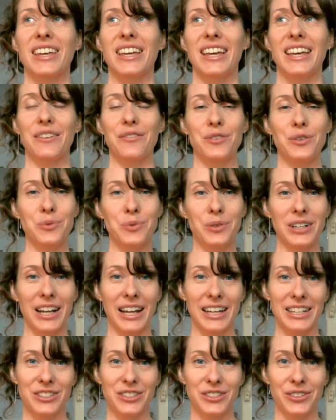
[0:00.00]
if you would
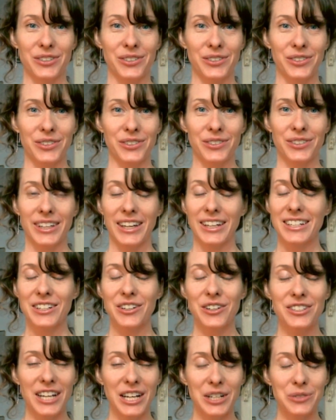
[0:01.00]
like to get in
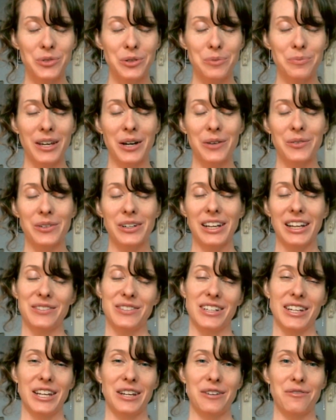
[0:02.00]
contact with me, I would love
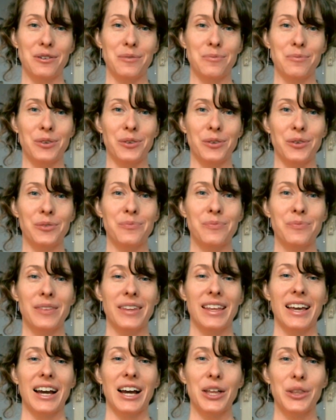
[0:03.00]
to hear from you.
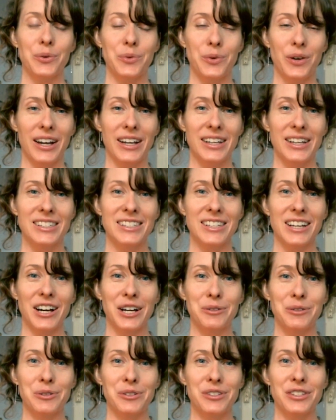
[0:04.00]
Otherwise,
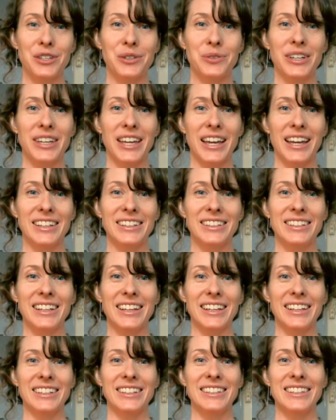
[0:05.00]
I will see you again
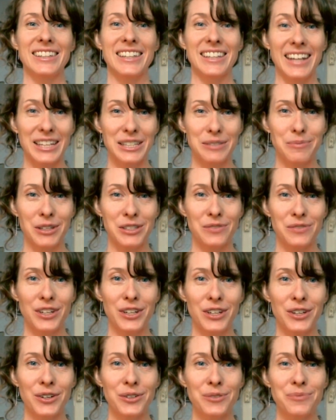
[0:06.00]
in the next month's
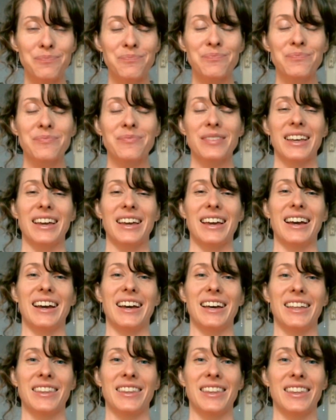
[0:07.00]
video.
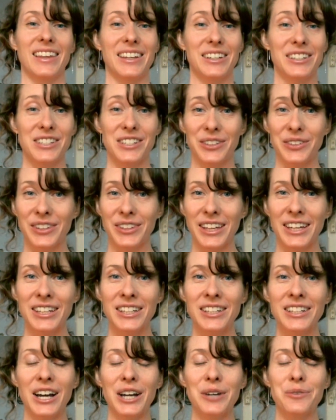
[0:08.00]
But until
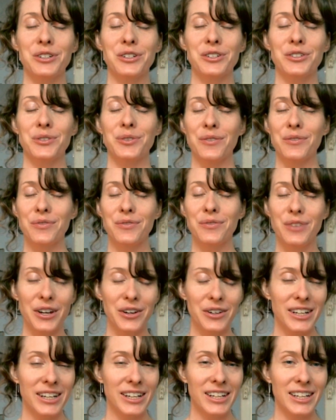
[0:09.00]
then, I wish you a
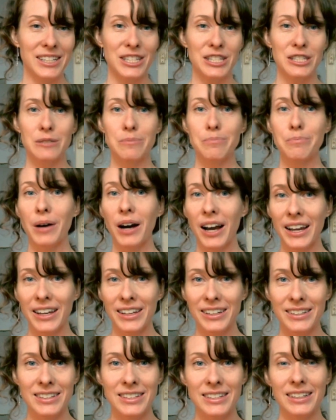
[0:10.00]
very
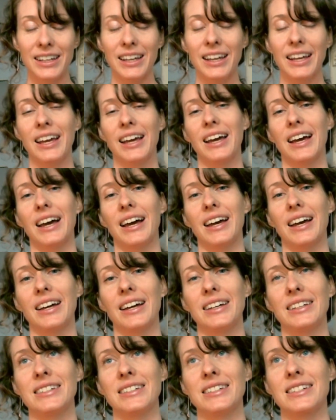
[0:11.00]
inspired
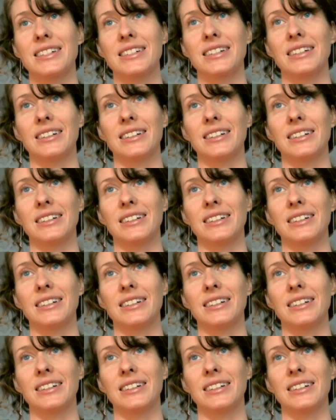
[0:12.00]
and